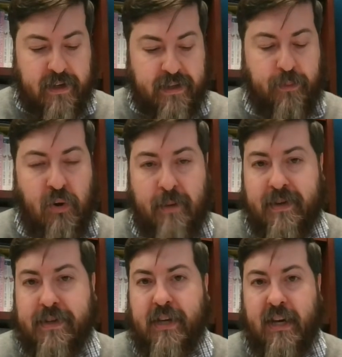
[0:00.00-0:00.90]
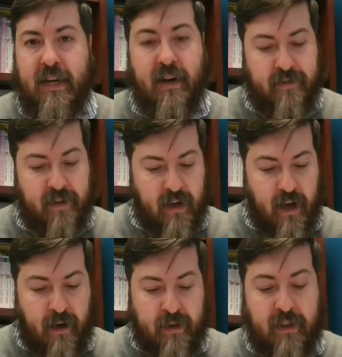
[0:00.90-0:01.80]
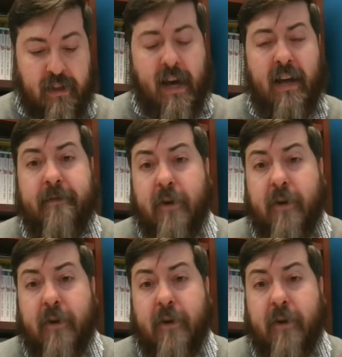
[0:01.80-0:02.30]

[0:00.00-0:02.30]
supremacy of the common life